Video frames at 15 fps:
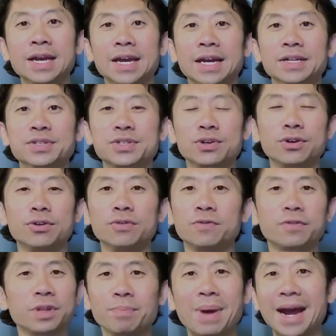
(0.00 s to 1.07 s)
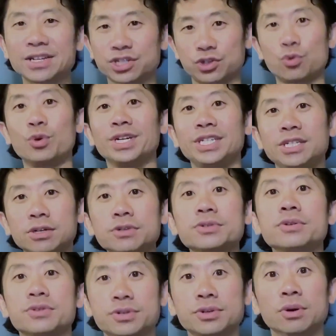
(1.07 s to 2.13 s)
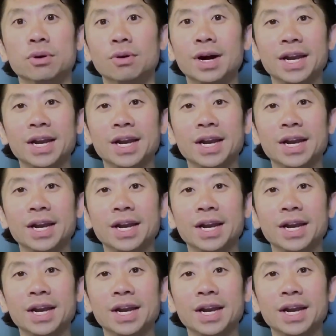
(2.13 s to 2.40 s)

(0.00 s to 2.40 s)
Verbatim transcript: And so for the past 20 years or so,